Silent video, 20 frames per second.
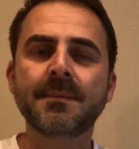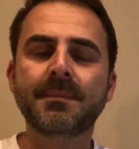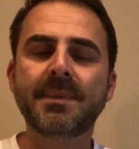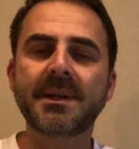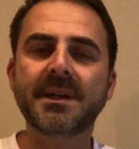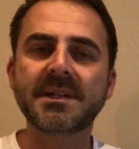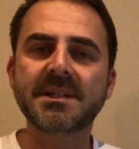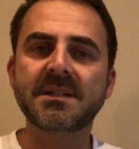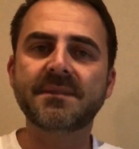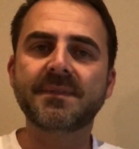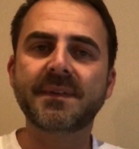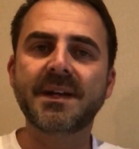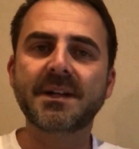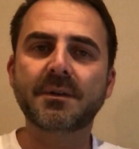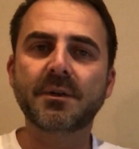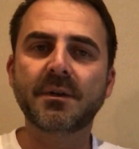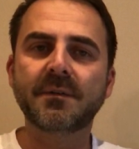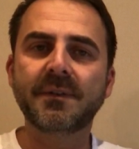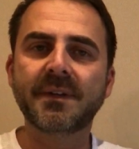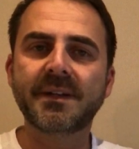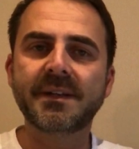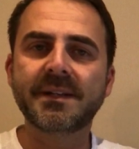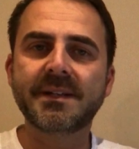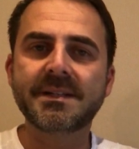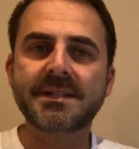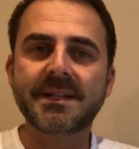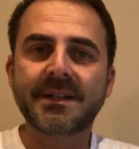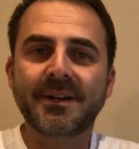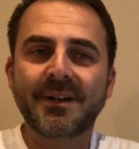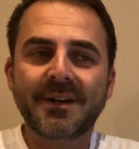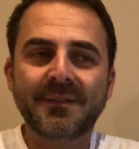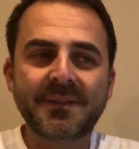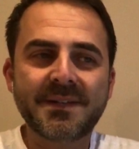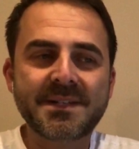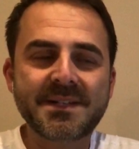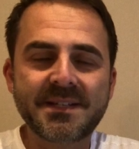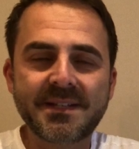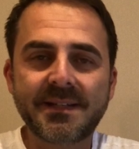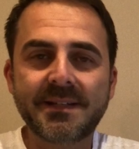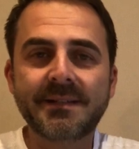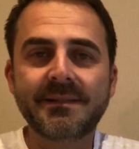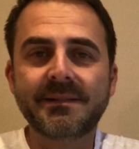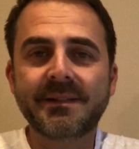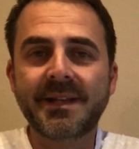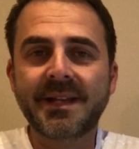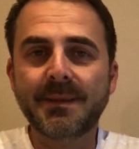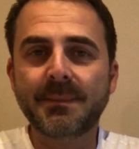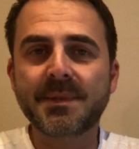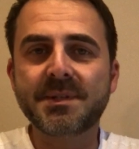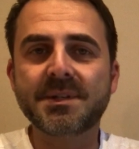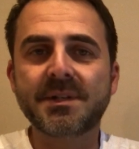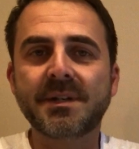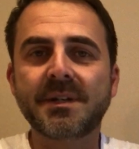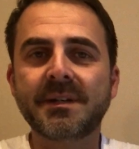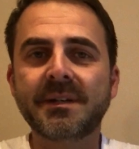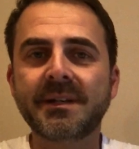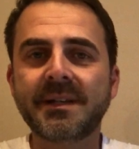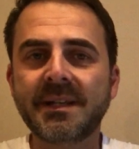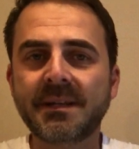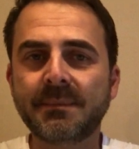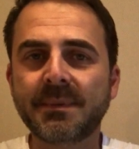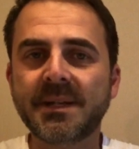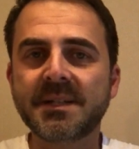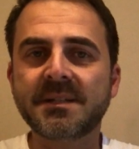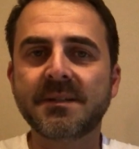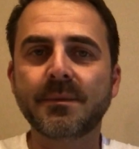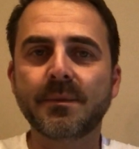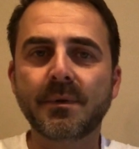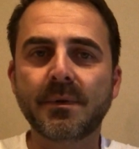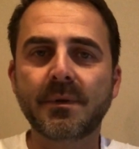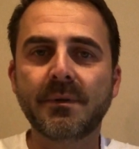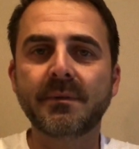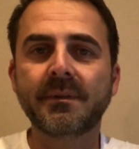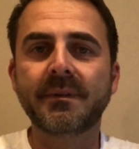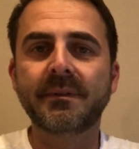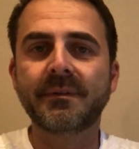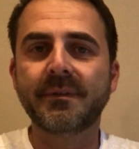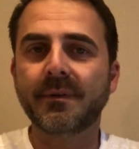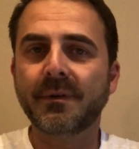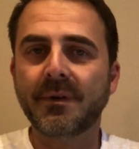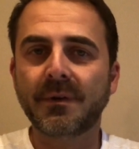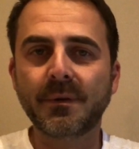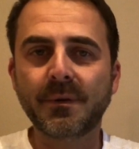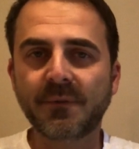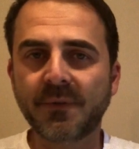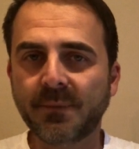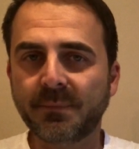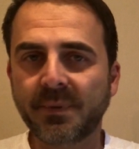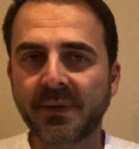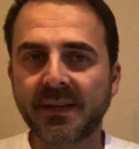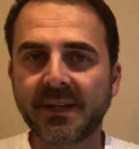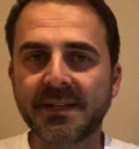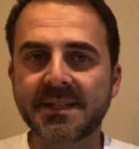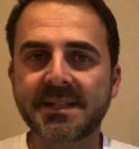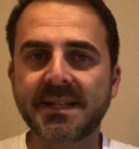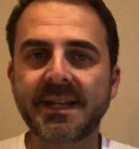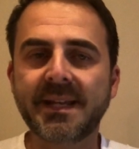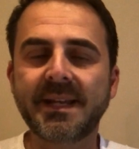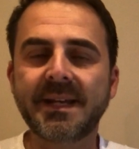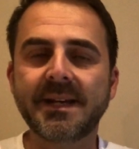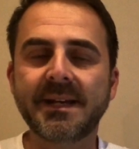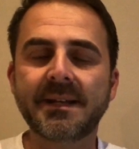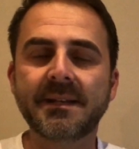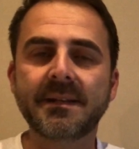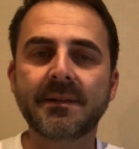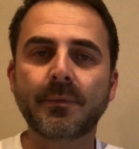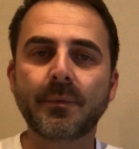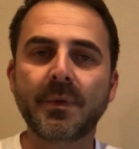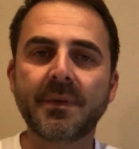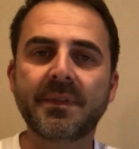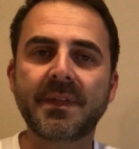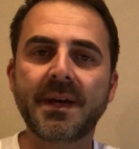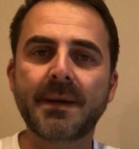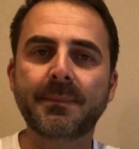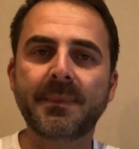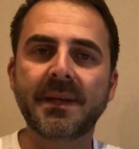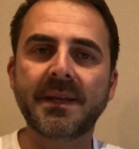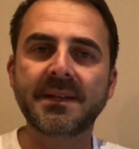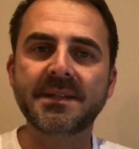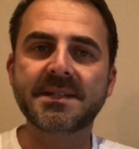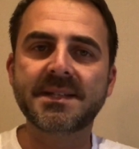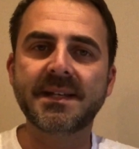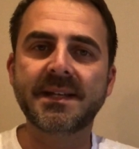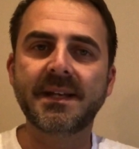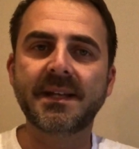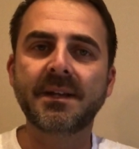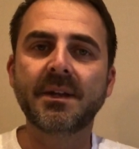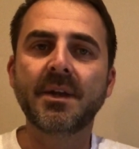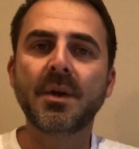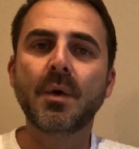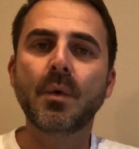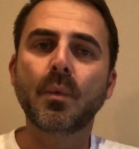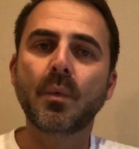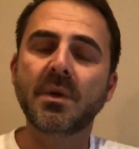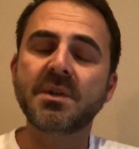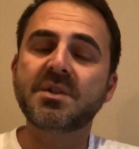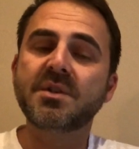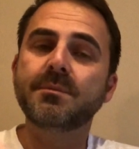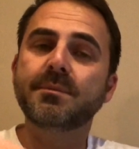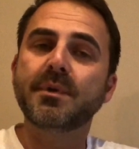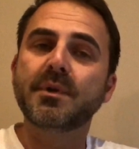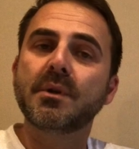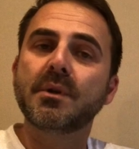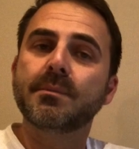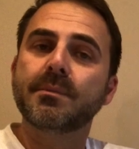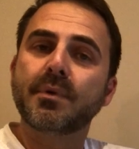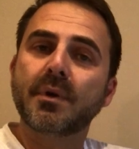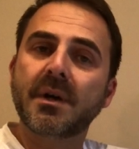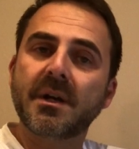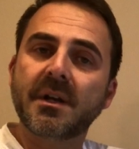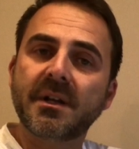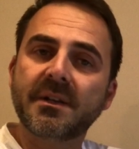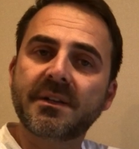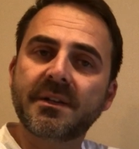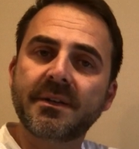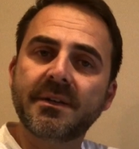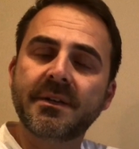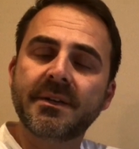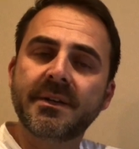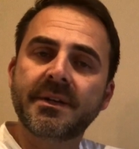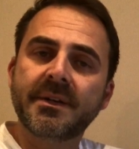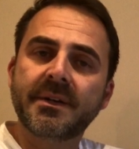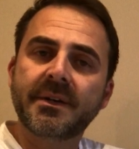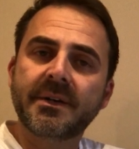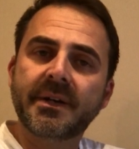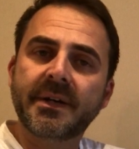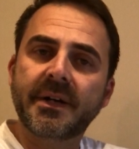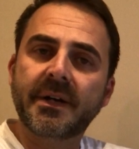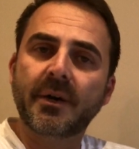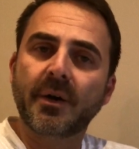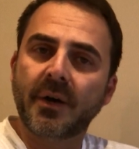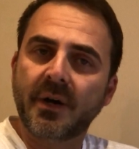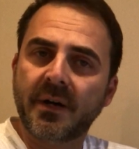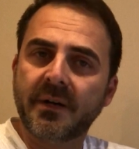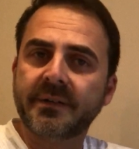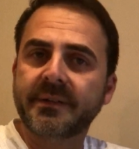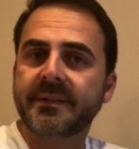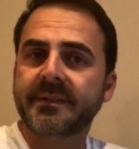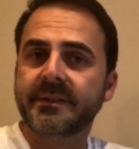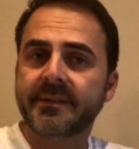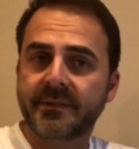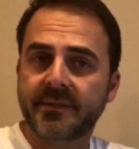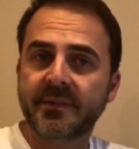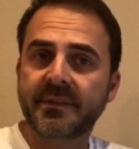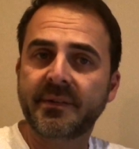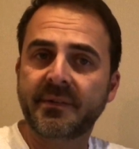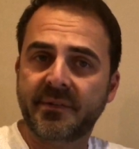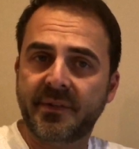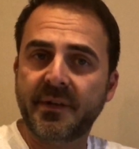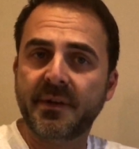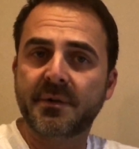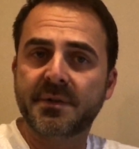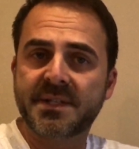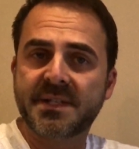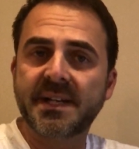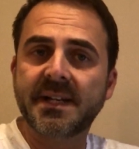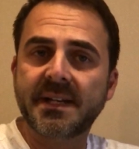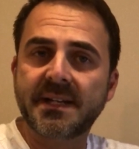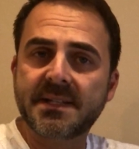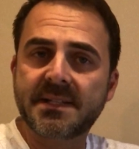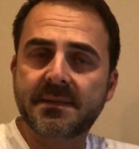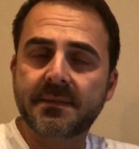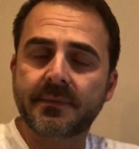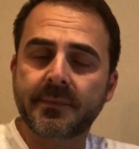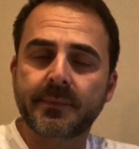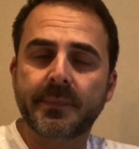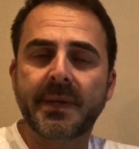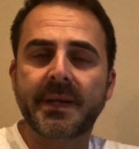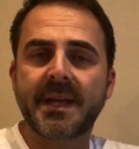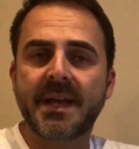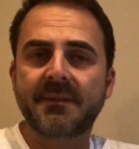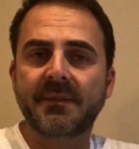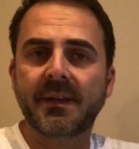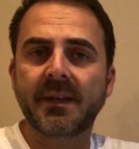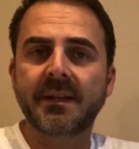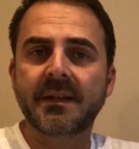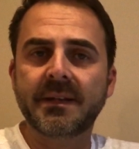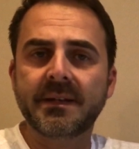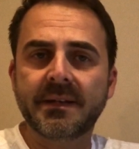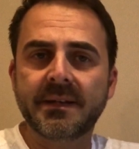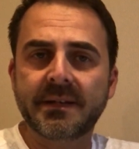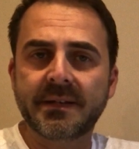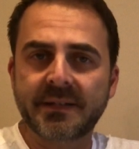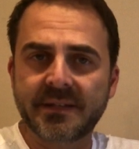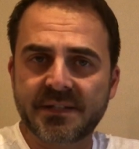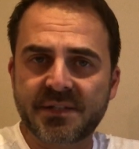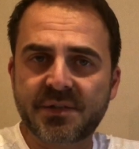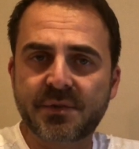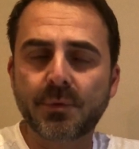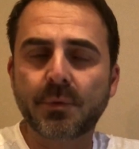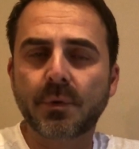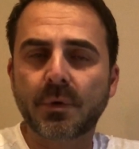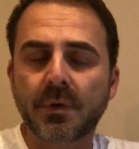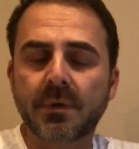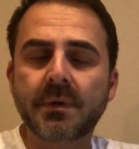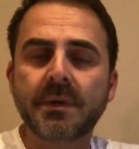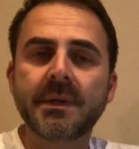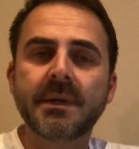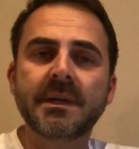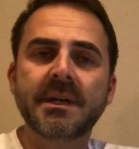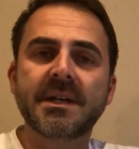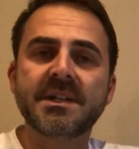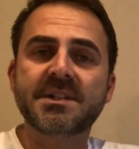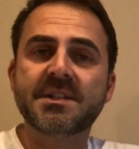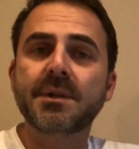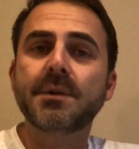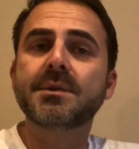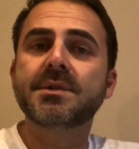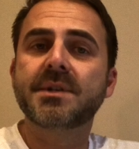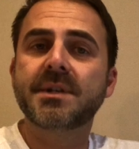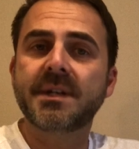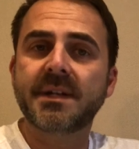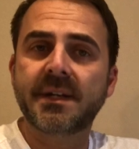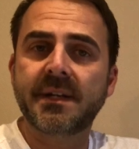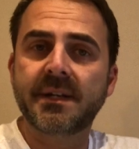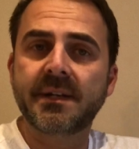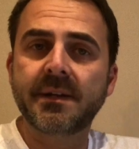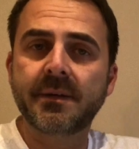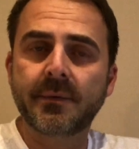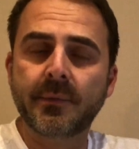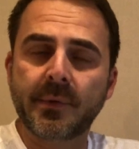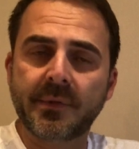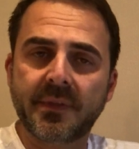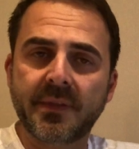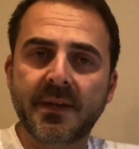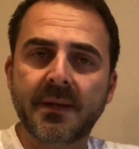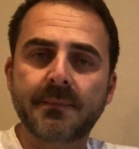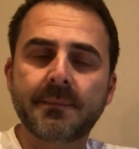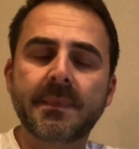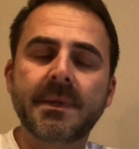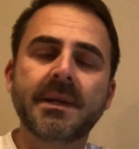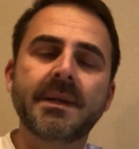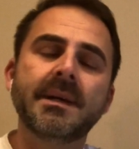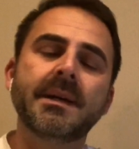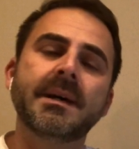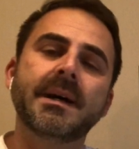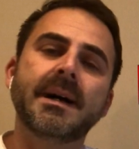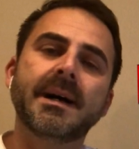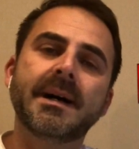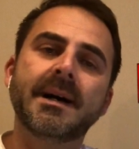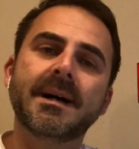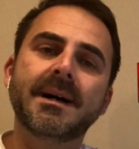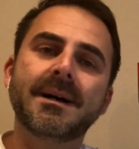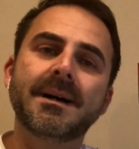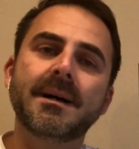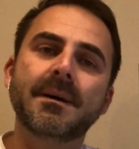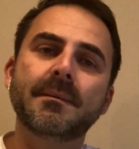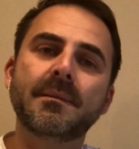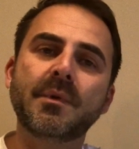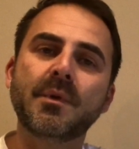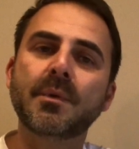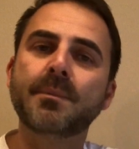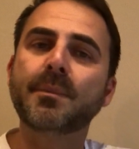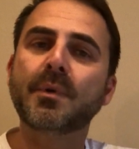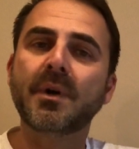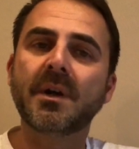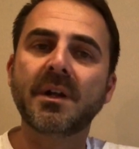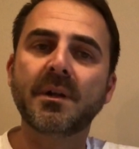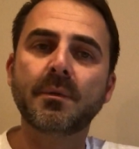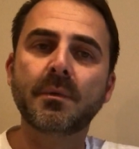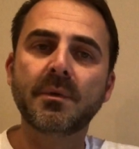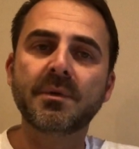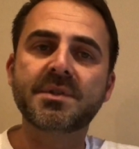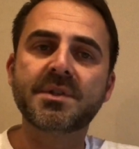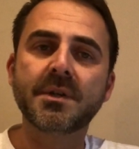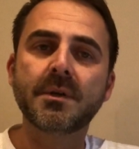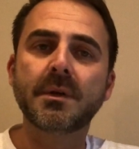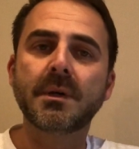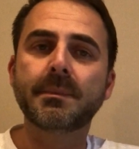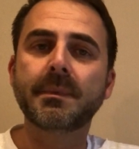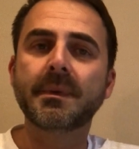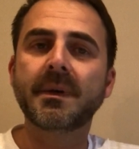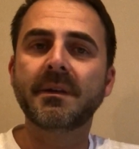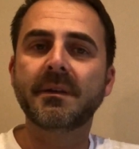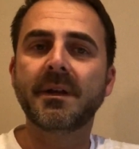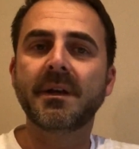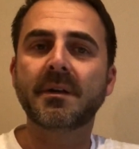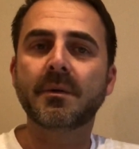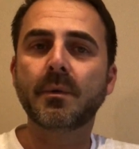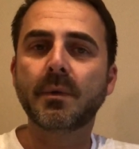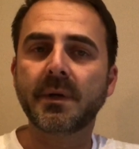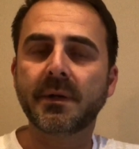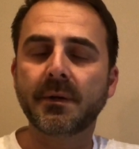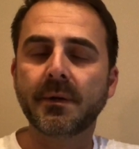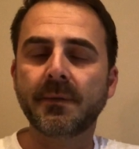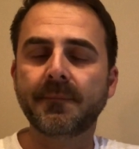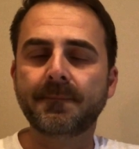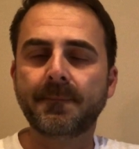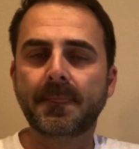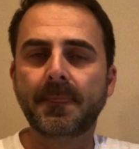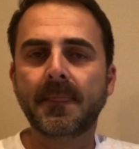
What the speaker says: because the factor of it is, obviously, Amazon, eBay's of the world, they're all over the place. And with that being said, once you your product on their sites by having a store associated with them, your product will show up a lot quicker.